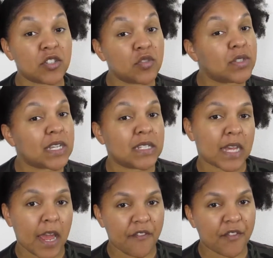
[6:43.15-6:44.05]
do tend to
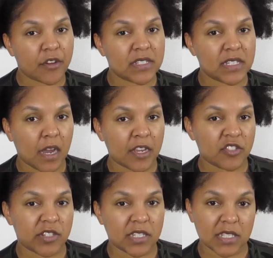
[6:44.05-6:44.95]
have very
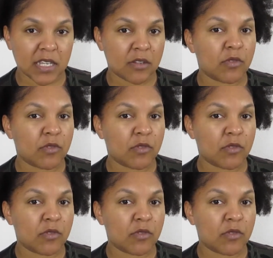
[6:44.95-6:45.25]
dehydrated skin,